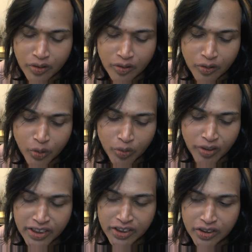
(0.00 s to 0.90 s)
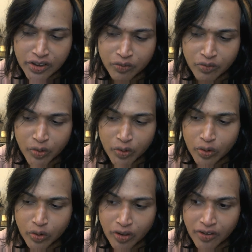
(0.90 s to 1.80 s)
corporations,
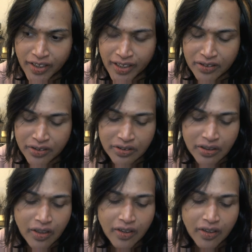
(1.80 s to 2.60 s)
contractors,